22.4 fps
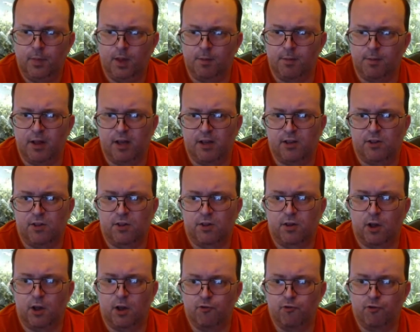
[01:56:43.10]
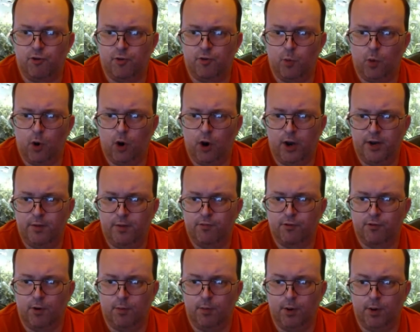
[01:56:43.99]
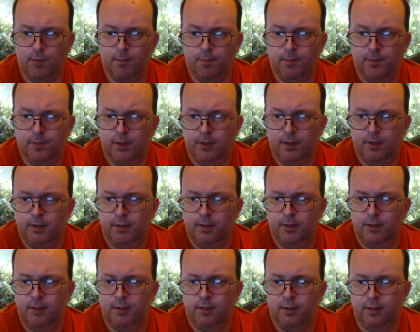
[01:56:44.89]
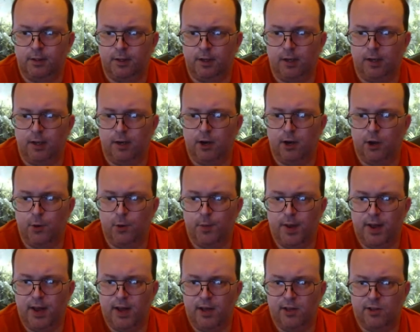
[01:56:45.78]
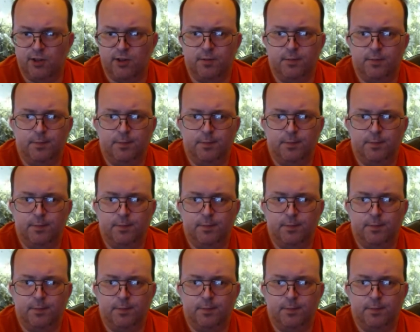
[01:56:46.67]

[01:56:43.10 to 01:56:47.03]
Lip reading: That's countrywide problem. No bears.